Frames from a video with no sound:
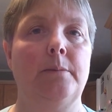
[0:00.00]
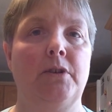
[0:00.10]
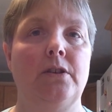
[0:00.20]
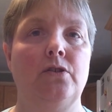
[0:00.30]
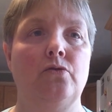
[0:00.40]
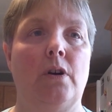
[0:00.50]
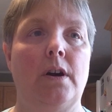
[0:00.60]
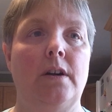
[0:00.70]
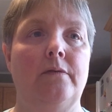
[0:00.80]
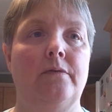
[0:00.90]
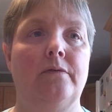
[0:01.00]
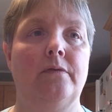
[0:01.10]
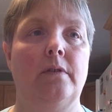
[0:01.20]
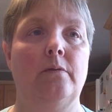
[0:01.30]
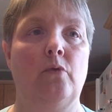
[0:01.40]
I'm going to drive
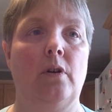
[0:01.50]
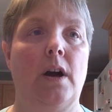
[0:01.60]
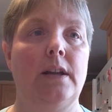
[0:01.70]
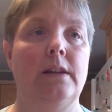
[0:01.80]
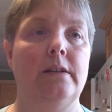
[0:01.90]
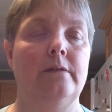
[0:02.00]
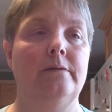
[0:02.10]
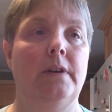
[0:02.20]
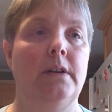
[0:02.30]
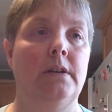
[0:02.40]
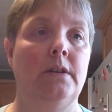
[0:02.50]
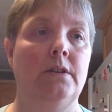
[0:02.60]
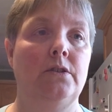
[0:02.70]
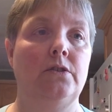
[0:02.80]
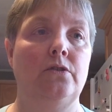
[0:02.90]
where I live
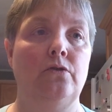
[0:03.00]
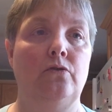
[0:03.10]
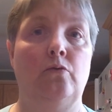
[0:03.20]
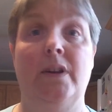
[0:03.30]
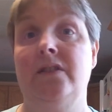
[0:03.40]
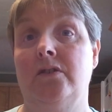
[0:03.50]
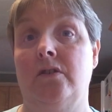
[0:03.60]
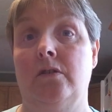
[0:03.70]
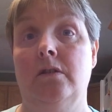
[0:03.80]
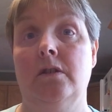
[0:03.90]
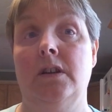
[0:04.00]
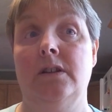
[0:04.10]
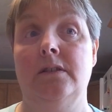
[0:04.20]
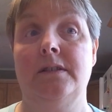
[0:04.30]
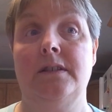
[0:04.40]
to Windsor
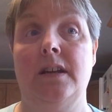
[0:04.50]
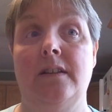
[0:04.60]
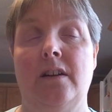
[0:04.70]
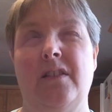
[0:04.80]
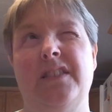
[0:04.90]
and stay there.